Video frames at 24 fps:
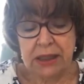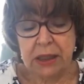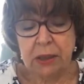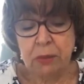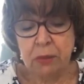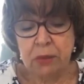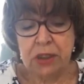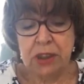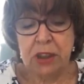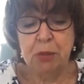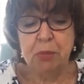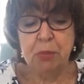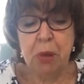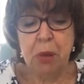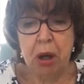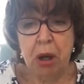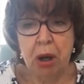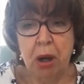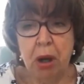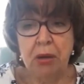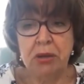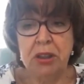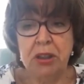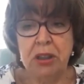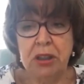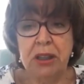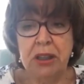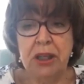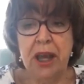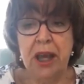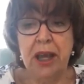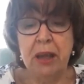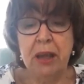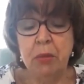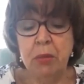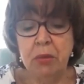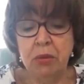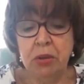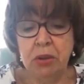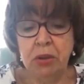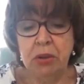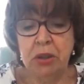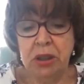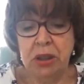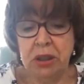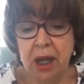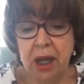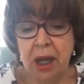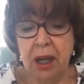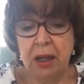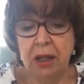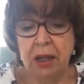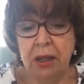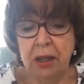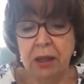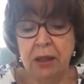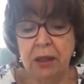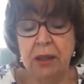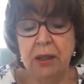It was the party that came under attack.